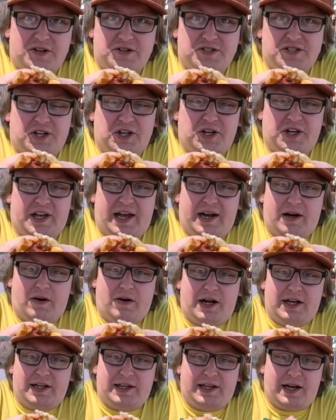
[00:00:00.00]
There's a look at it
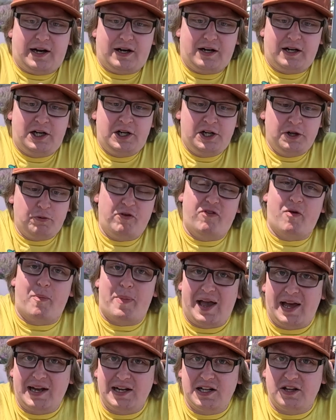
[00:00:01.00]
right there. We've
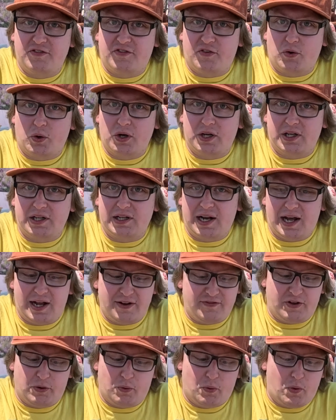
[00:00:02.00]
abandoned the fork and
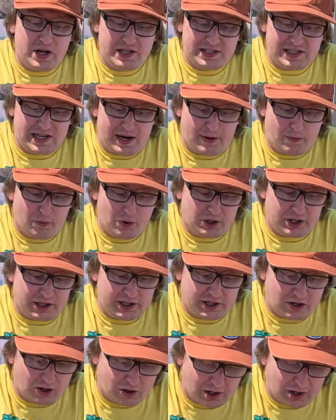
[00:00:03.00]
knife. It was not working